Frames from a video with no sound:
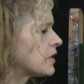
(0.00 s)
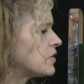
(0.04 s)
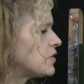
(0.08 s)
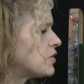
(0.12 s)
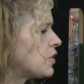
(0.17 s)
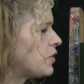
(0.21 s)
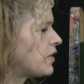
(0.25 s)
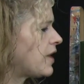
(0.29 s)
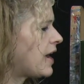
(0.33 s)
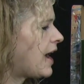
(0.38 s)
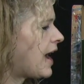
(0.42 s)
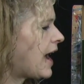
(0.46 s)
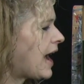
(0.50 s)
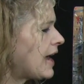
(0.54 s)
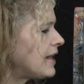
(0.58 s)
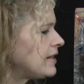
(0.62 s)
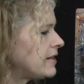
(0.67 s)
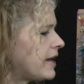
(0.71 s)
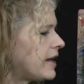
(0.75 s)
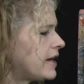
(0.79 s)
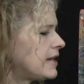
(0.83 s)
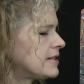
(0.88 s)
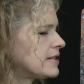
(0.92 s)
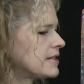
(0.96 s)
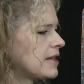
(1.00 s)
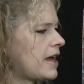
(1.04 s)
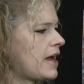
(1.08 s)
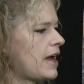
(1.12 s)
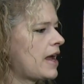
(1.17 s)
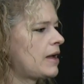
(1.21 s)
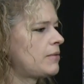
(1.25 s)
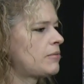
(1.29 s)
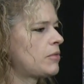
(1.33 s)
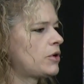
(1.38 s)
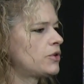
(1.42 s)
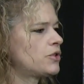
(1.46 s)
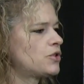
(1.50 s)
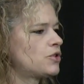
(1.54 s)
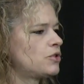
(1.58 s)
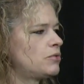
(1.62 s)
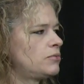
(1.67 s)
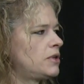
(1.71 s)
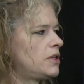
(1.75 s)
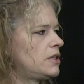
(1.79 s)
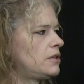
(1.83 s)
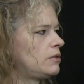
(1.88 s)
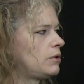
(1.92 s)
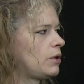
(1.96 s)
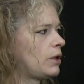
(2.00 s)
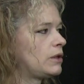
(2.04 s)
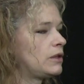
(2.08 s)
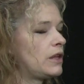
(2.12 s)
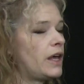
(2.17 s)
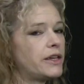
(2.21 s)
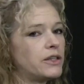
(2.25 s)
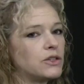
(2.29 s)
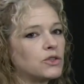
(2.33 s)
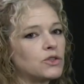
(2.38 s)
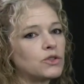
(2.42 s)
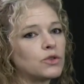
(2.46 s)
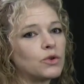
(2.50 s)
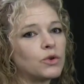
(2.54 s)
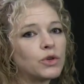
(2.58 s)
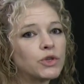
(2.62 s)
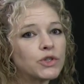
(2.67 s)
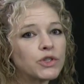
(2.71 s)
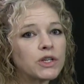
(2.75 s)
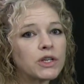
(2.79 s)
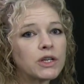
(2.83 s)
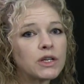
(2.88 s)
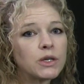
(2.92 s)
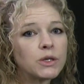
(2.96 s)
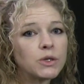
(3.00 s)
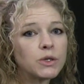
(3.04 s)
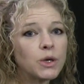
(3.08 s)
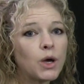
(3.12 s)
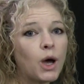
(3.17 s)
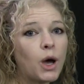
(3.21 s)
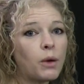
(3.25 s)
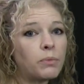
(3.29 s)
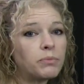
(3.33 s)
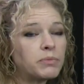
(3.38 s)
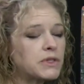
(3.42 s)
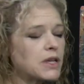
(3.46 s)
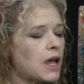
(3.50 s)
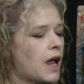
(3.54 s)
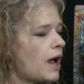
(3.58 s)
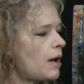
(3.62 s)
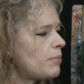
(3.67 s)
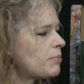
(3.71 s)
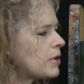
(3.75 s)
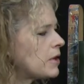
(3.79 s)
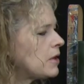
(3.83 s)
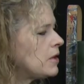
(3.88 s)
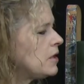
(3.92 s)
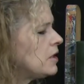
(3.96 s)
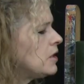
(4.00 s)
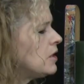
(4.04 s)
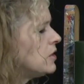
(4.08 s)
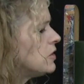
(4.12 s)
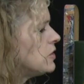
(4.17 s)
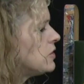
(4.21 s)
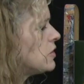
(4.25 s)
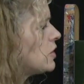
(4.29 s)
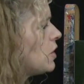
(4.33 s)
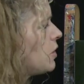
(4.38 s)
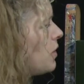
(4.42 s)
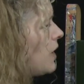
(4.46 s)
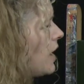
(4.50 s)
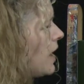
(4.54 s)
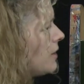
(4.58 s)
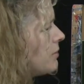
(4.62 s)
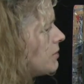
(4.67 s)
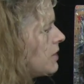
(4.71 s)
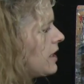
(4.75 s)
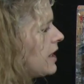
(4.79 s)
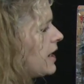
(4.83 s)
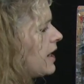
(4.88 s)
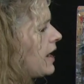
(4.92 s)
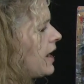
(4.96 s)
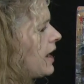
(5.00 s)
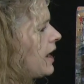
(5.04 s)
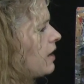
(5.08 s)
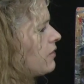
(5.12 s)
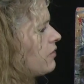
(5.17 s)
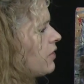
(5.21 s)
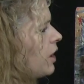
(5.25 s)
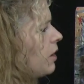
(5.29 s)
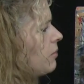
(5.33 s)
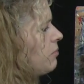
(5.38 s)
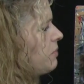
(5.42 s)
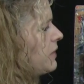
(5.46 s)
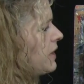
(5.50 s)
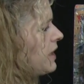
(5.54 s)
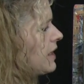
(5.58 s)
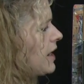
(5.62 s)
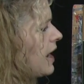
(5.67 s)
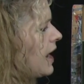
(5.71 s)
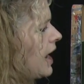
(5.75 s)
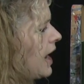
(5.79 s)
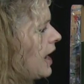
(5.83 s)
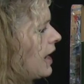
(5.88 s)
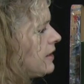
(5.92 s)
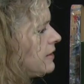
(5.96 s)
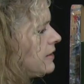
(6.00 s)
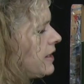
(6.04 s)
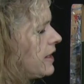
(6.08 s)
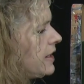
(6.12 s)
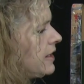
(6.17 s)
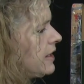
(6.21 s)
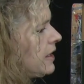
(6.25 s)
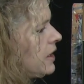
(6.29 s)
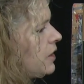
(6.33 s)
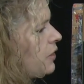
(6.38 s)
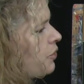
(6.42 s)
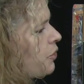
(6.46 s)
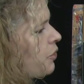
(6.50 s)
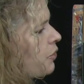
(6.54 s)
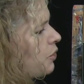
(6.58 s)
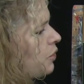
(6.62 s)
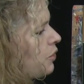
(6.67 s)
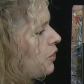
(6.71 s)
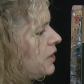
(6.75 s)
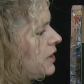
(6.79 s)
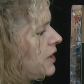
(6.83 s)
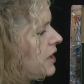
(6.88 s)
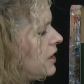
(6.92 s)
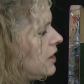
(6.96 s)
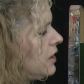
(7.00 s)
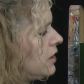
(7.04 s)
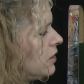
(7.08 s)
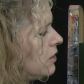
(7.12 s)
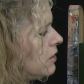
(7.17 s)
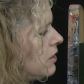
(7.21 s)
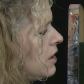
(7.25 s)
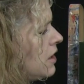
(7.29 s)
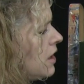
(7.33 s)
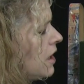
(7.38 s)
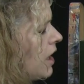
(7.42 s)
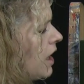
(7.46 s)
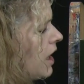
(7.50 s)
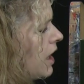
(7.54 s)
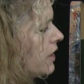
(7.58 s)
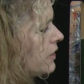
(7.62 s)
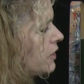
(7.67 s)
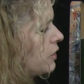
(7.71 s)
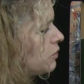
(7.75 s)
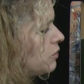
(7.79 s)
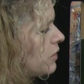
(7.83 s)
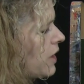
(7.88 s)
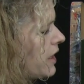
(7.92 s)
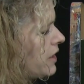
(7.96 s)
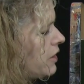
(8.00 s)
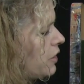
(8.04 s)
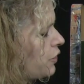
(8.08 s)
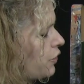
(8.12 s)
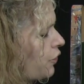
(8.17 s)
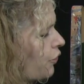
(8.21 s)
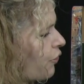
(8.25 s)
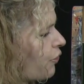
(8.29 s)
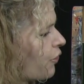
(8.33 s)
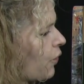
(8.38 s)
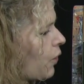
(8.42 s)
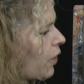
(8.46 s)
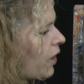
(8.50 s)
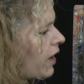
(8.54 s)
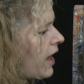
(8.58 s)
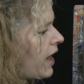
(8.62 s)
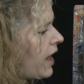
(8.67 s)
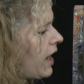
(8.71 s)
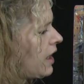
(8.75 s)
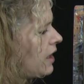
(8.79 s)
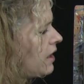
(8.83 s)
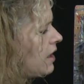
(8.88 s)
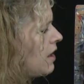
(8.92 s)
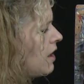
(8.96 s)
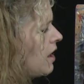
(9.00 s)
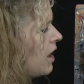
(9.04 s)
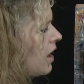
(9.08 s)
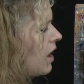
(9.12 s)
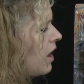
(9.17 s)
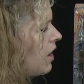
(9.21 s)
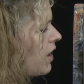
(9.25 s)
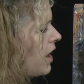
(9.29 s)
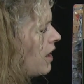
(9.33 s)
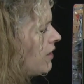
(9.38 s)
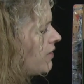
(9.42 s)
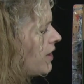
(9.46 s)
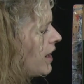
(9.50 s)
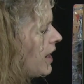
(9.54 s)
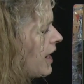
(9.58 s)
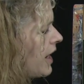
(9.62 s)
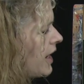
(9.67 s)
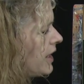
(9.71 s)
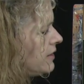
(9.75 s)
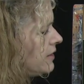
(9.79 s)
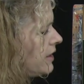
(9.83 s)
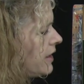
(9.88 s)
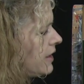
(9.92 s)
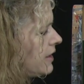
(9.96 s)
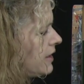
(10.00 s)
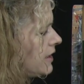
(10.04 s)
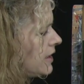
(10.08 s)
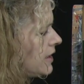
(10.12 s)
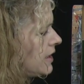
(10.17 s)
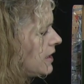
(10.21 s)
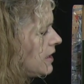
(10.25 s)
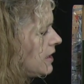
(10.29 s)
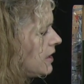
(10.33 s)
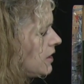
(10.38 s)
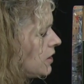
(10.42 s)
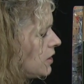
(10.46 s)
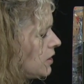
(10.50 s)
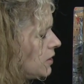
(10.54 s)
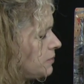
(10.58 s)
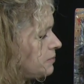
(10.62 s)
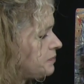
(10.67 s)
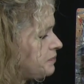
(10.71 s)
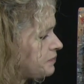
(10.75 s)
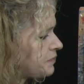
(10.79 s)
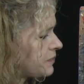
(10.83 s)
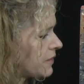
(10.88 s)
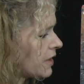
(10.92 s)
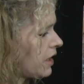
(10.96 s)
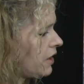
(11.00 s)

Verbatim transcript: So the highlights, I'm assuming the light source is up top, so I'm gonna have a big highlight in through here on the rhino's forehead. I'll have a highlight here.